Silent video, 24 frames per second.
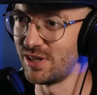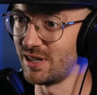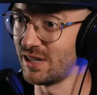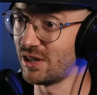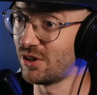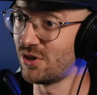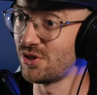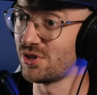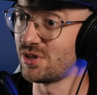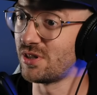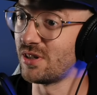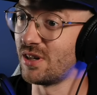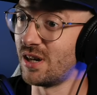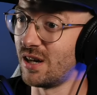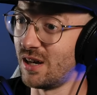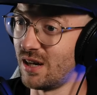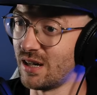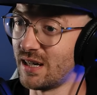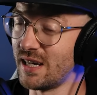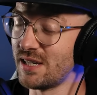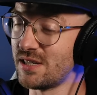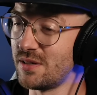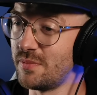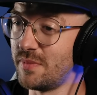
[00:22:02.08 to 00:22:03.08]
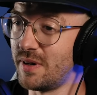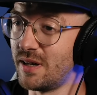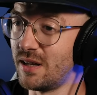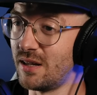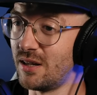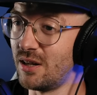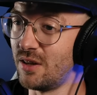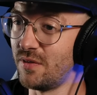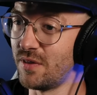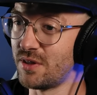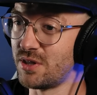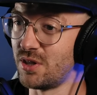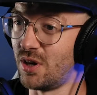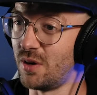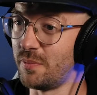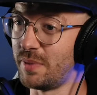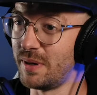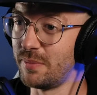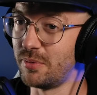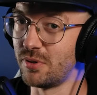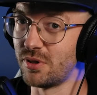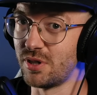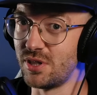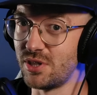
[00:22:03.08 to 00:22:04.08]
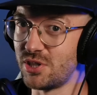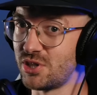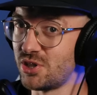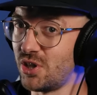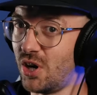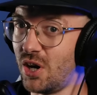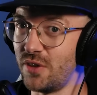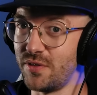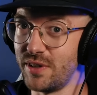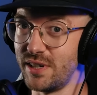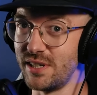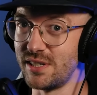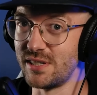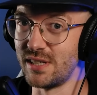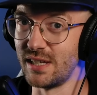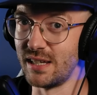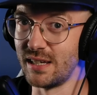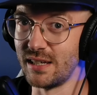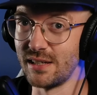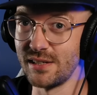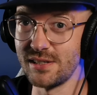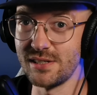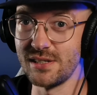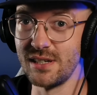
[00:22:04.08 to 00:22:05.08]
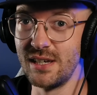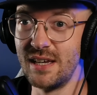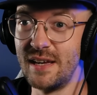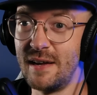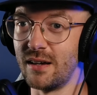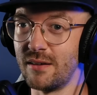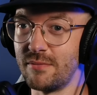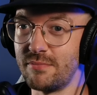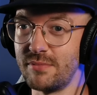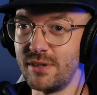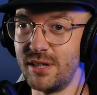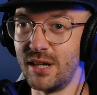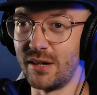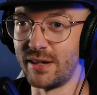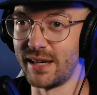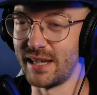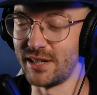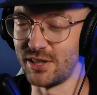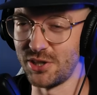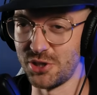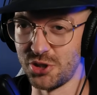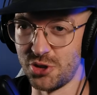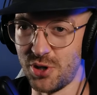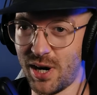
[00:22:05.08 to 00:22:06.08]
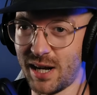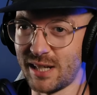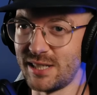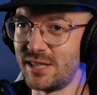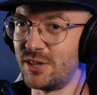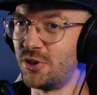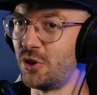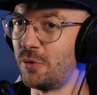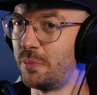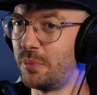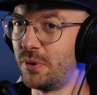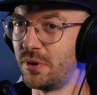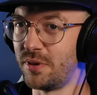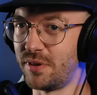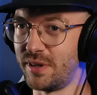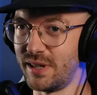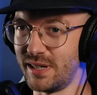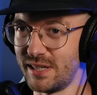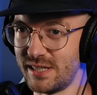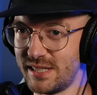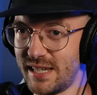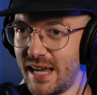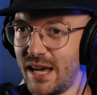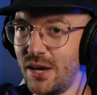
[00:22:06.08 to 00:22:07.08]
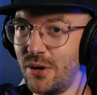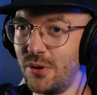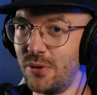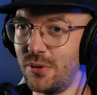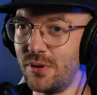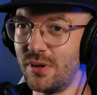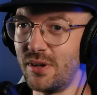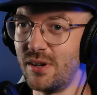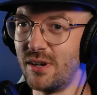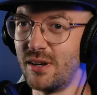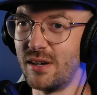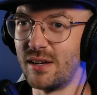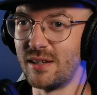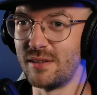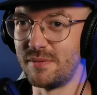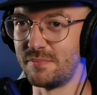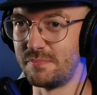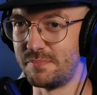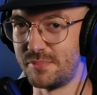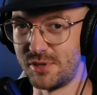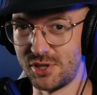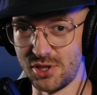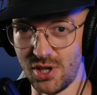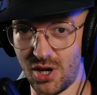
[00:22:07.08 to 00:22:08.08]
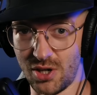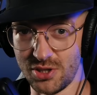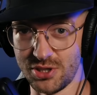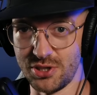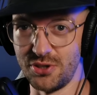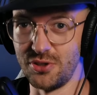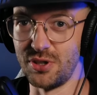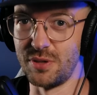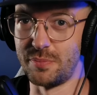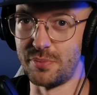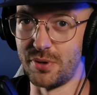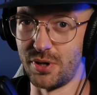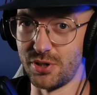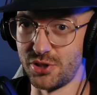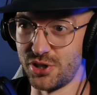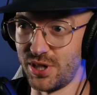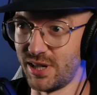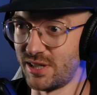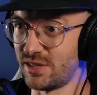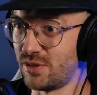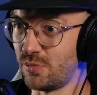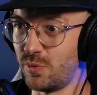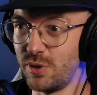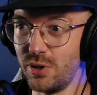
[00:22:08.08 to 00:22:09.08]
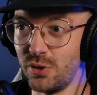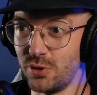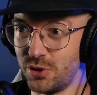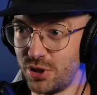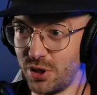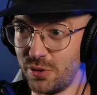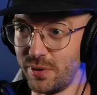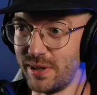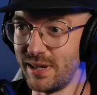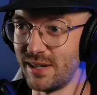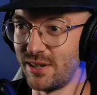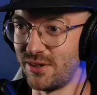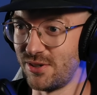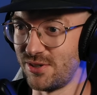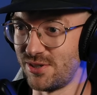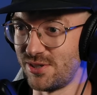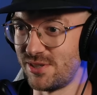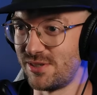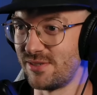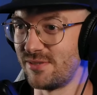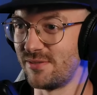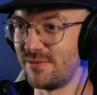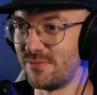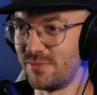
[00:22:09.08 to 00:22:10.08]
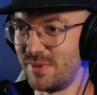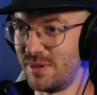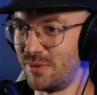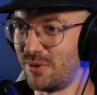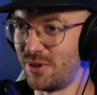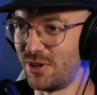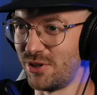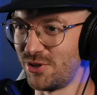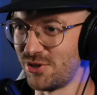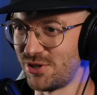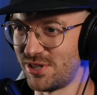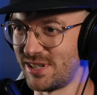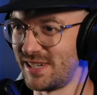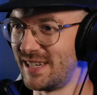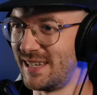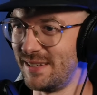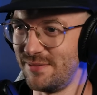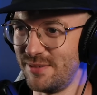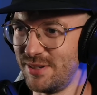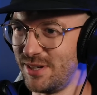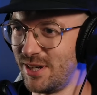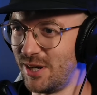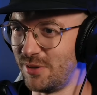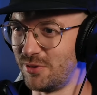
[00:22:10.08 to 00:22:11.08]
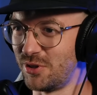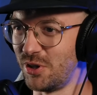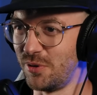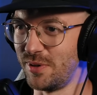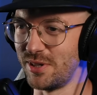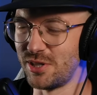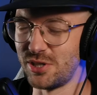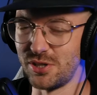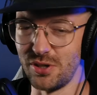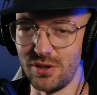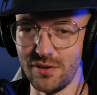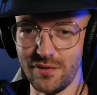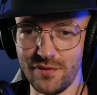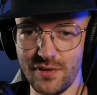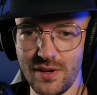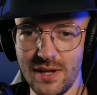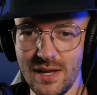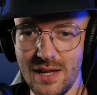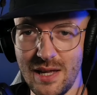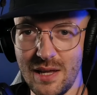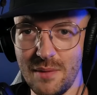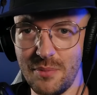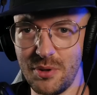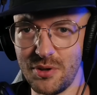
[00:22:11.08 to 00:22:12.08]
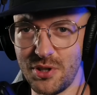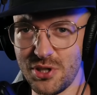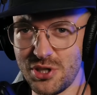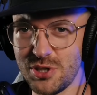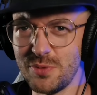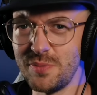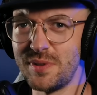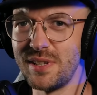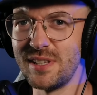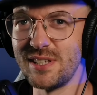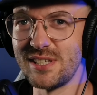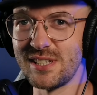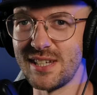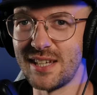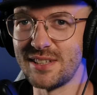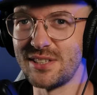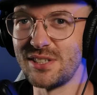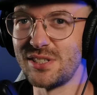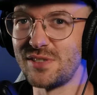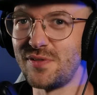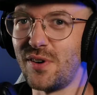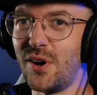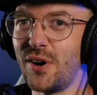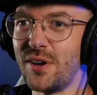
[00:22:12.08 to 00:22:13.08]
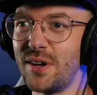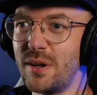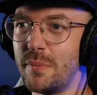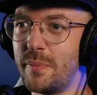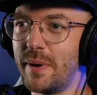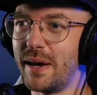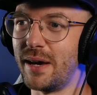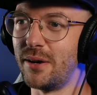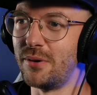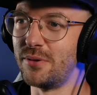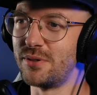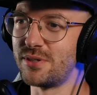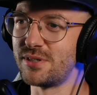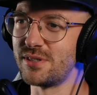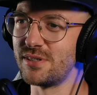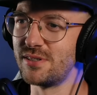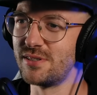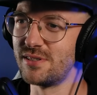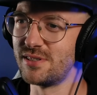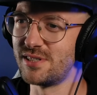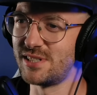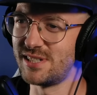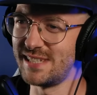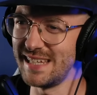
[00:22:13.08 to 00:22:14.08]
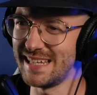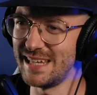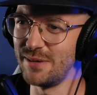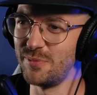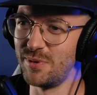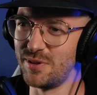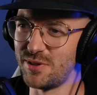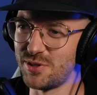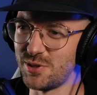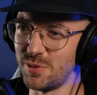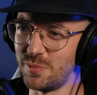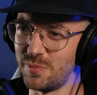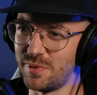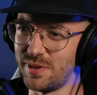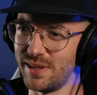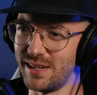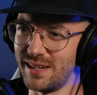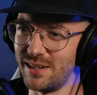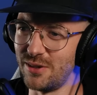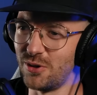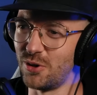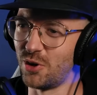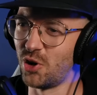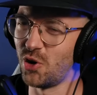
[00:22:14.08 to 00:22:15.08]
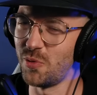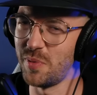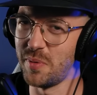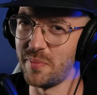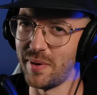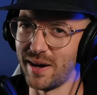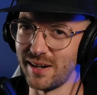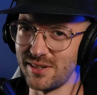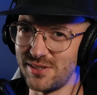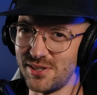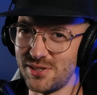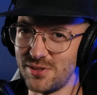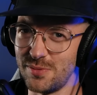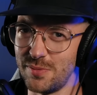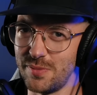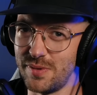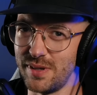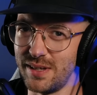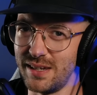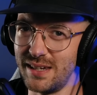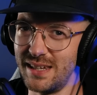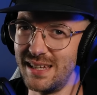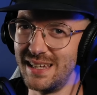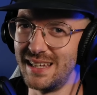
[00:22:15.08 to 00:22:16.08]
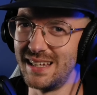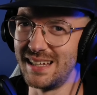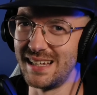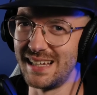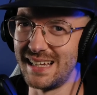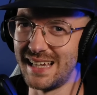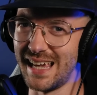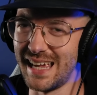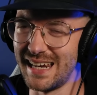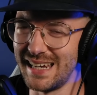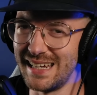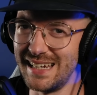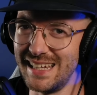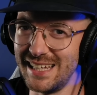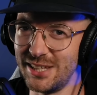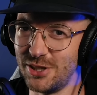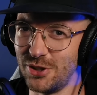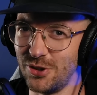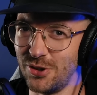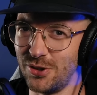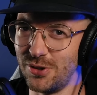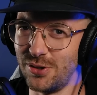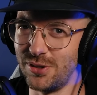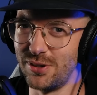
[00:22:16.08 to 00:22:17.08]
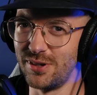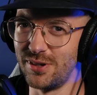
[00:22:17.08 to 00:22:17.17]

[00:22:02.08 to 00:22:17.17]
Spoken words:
Because I guess a lot of the time people can start these things, you know, get distracted or put things down, start another project. We all do it because we want to just keep, you know, doing stuff. But there's something satisfying about sticking with something or coming back to something, getting it done.